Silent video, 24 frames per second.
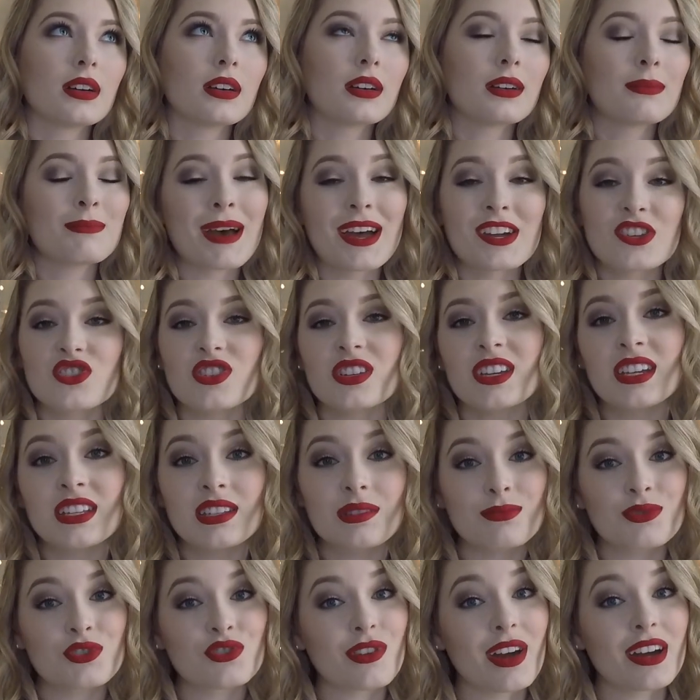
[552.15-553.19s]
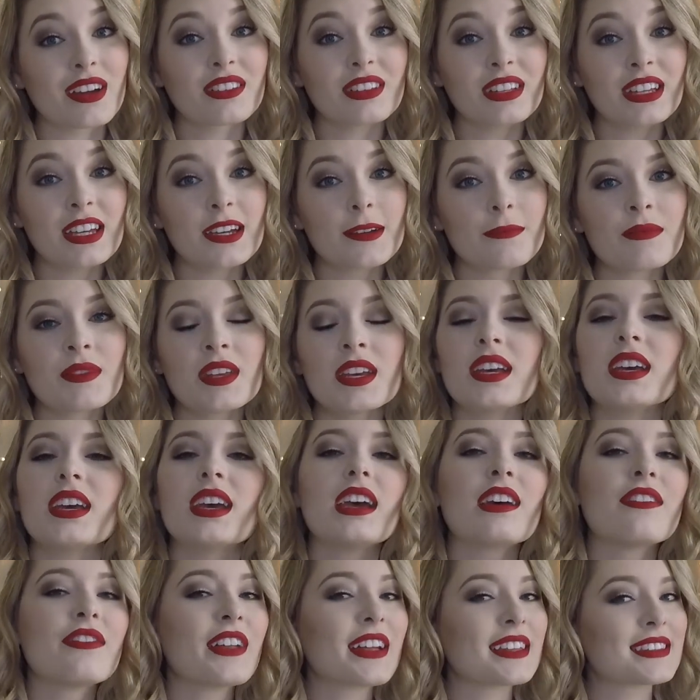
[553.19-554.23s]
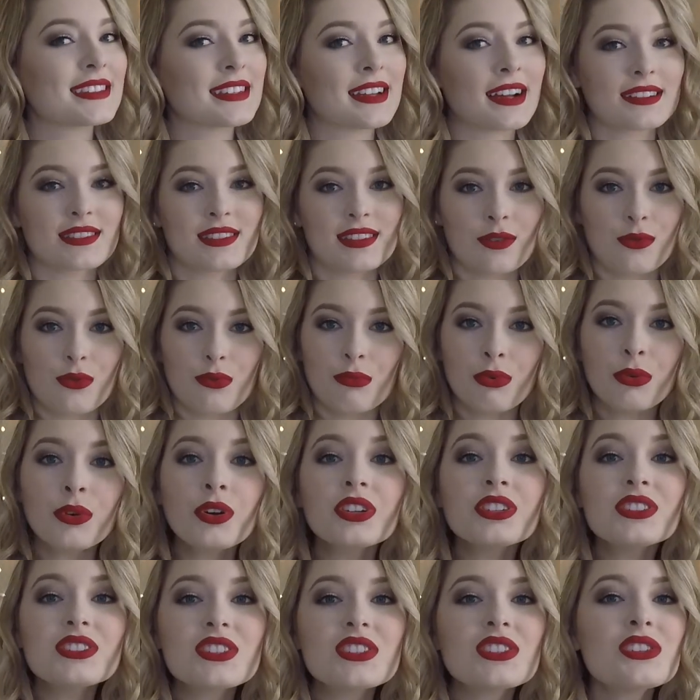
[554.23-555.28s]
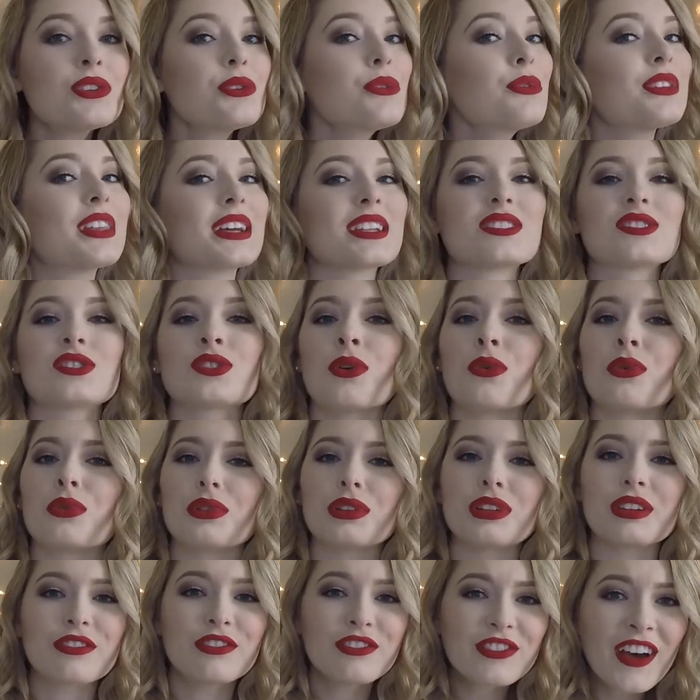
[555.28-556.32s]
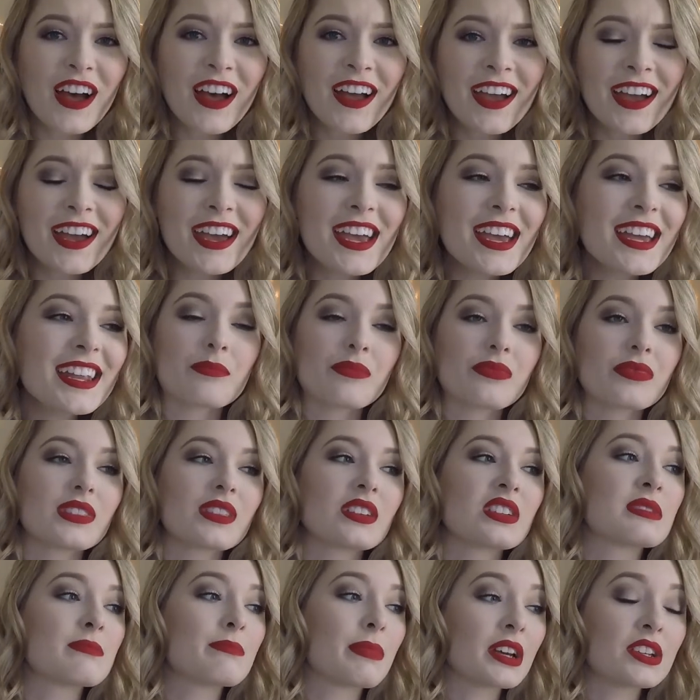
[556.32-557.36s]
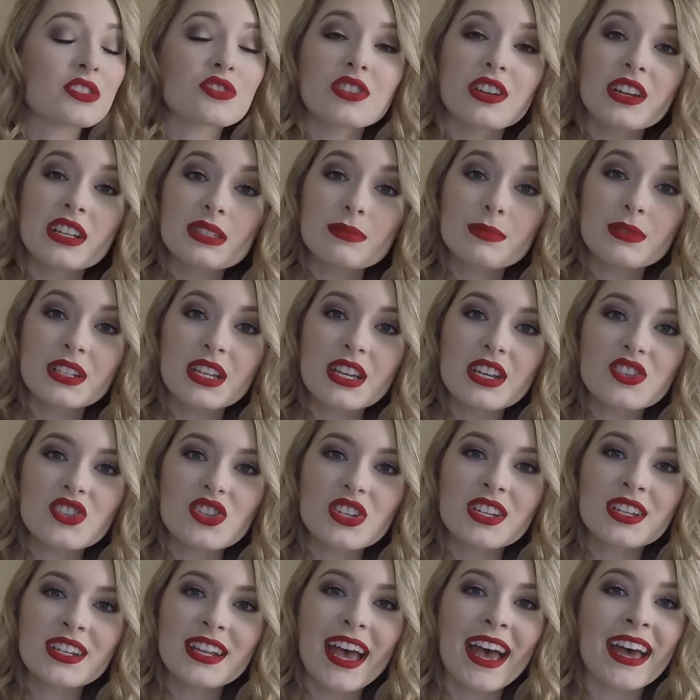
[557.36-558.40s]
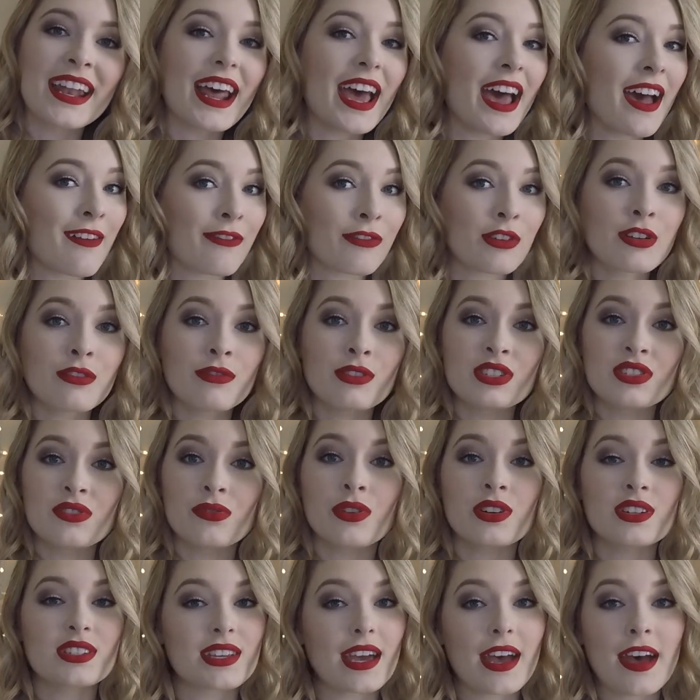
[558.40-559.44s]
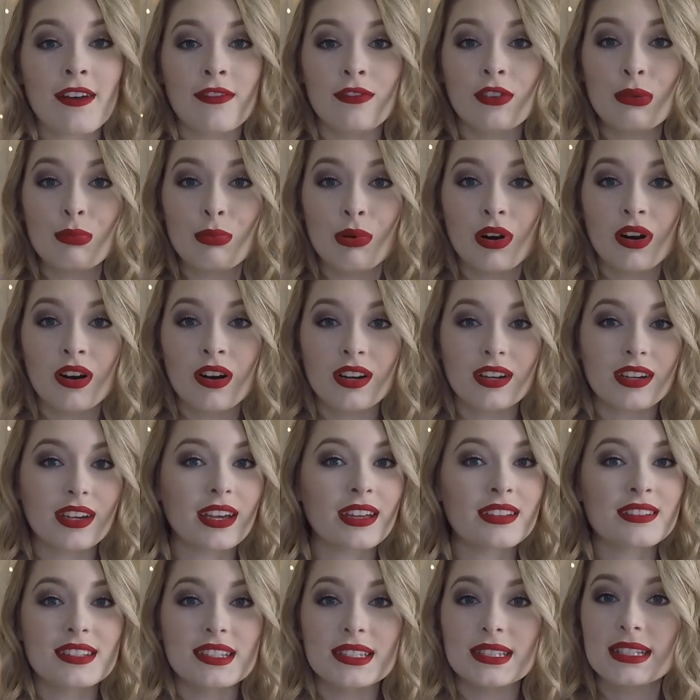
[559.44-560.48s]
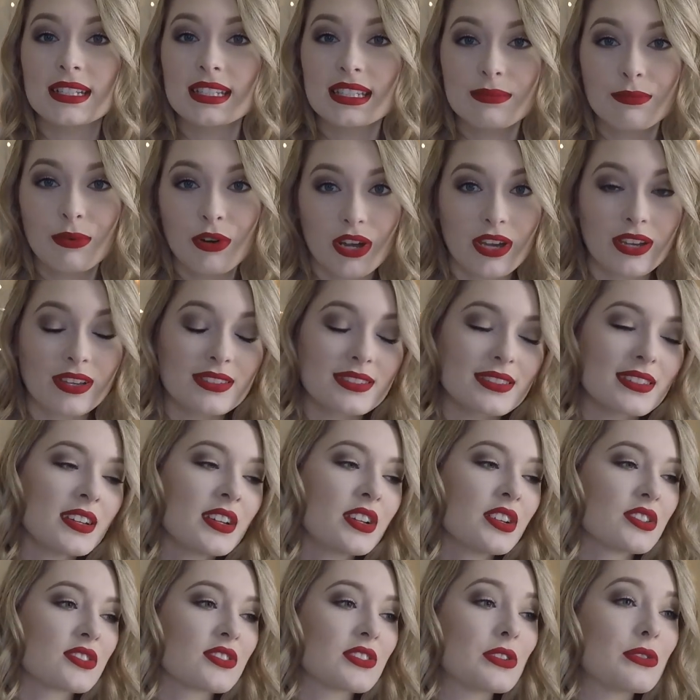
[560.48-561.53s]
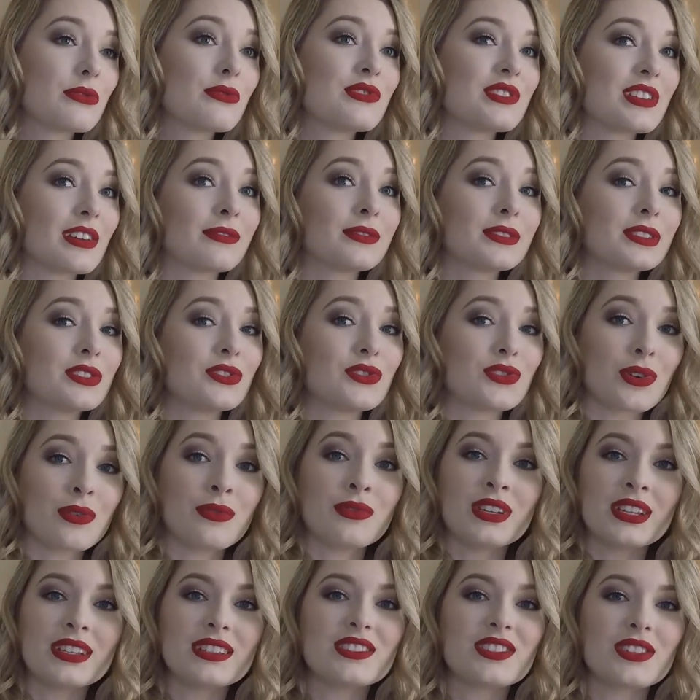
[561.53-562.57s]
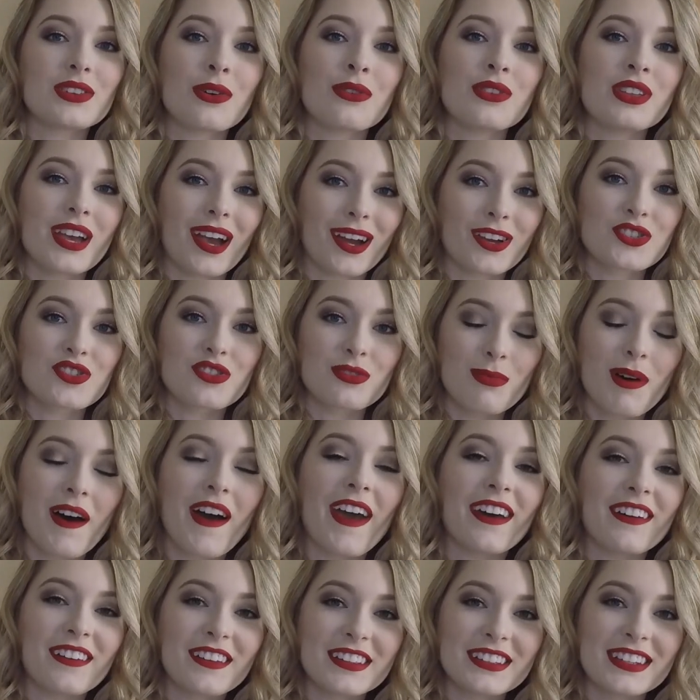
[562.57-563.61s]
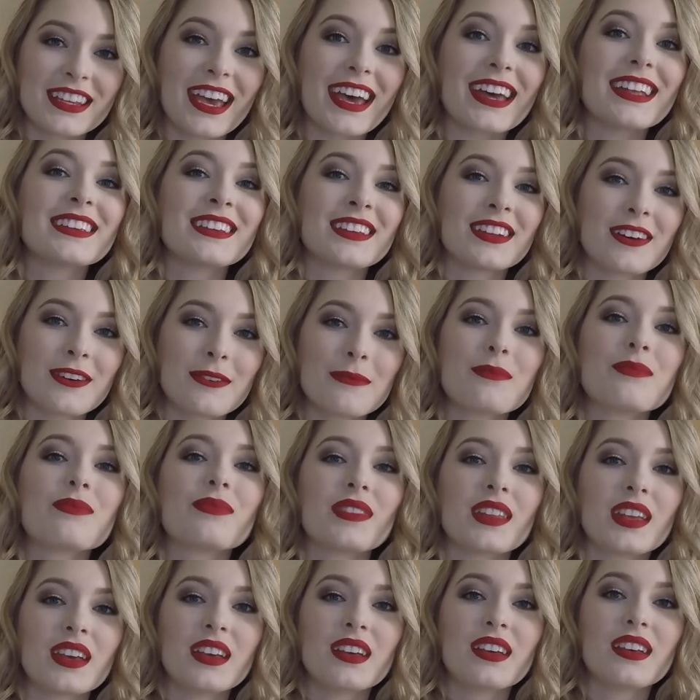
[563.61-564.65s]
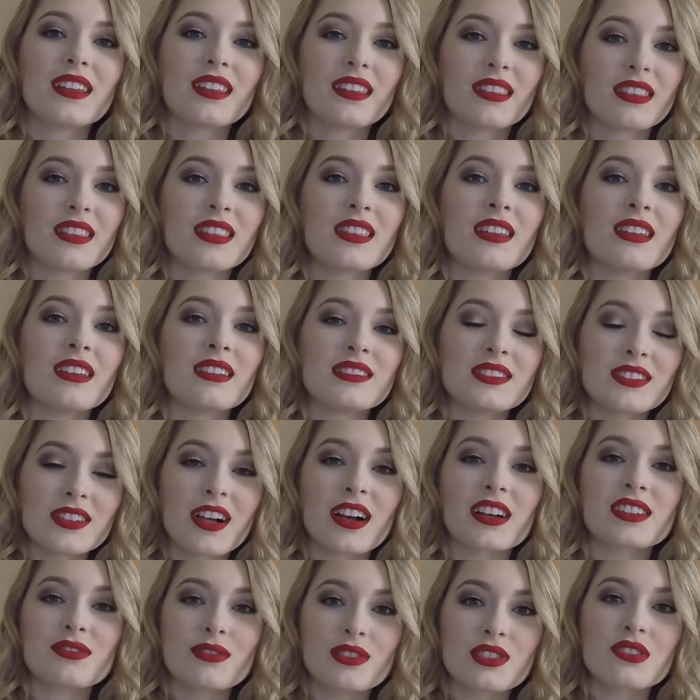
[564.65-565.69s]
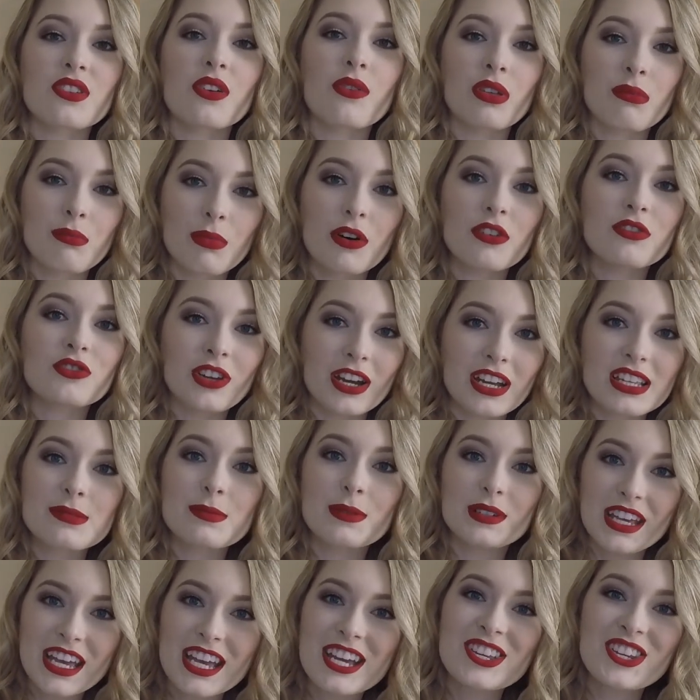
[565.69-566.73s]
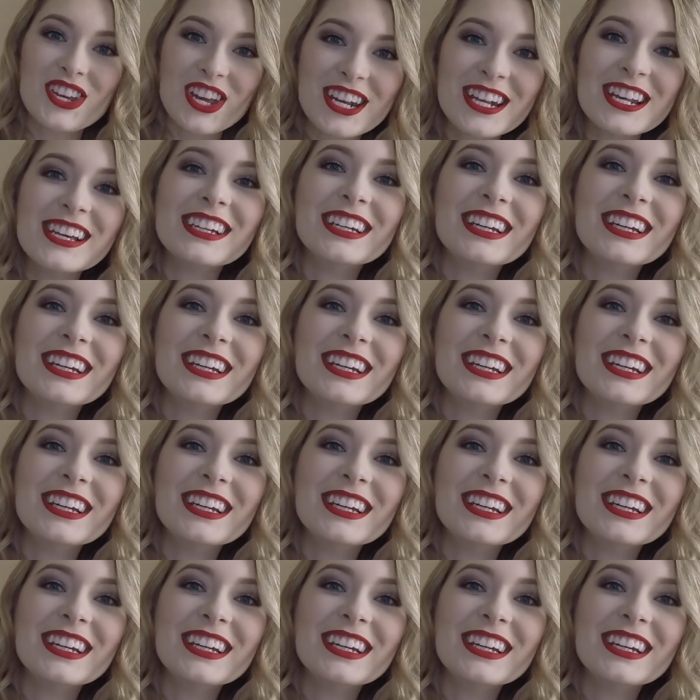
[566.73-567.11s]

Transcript: Magic Kingdom directly. If that's not so important to you, that's totally fine. There's bus transportation at every resort to every park and Disney Springs, so you definitely don't need to go the extra mile and get, you know, the deluxe resort with boat transportation.